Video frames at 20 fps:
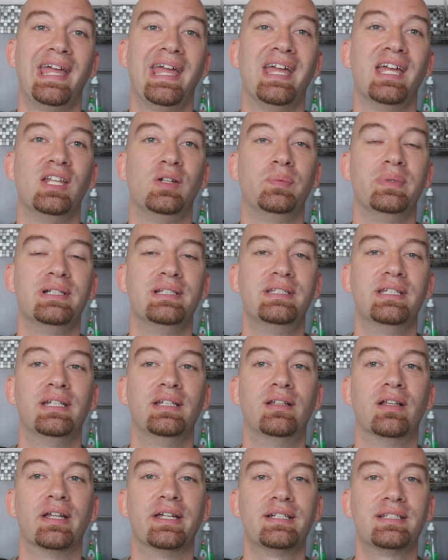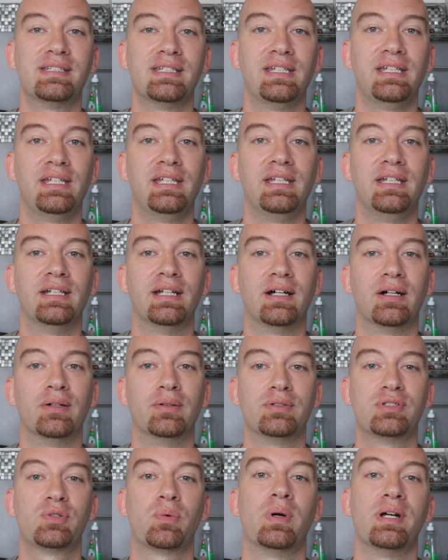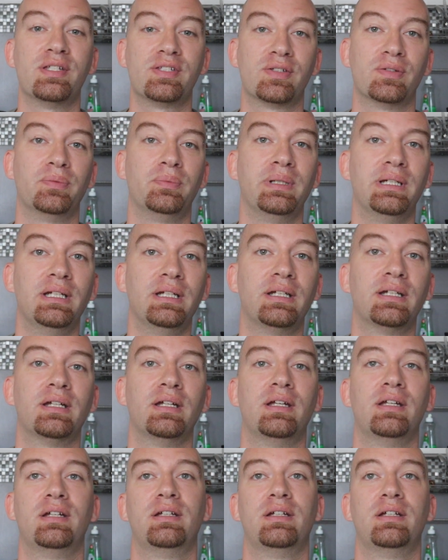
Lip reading: and we did like to eat out twice a week.